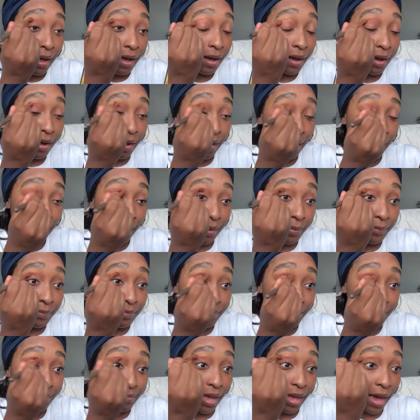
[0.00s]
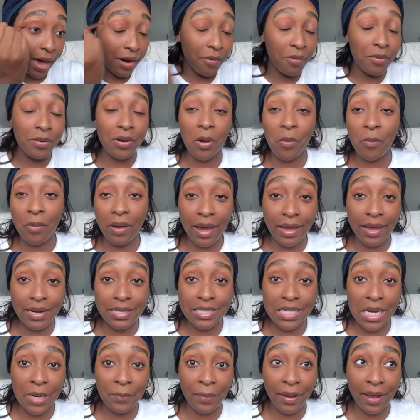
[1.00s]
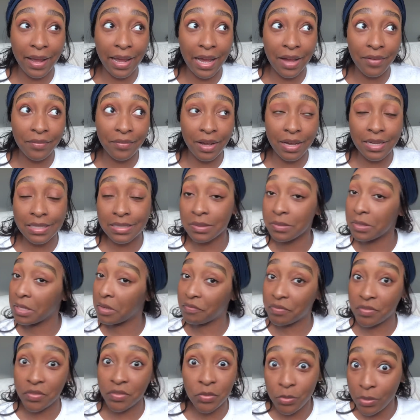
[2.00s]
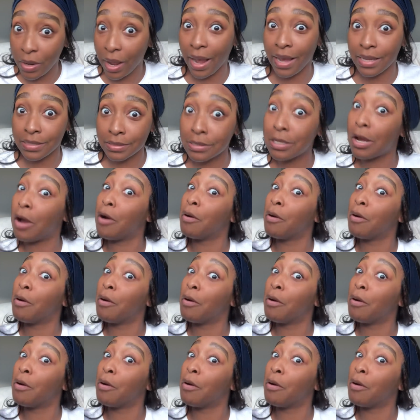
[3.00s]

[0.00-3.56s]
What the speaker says: I don't know what kind of shape I have, guys. If you guys know,